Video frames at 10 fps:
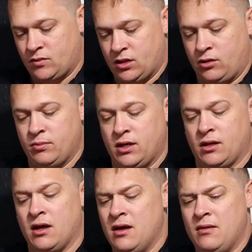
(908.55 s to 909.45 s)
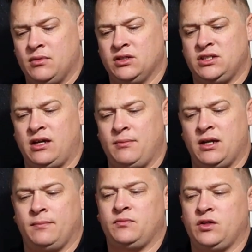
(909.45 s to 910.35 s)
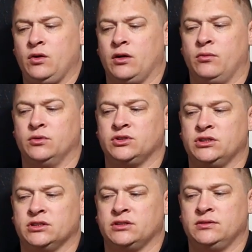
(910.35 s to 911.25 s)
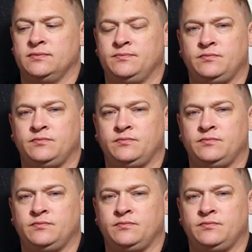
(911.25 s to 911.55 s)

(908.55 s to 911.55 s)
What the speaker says: A little big. You see, I mean, you can almost just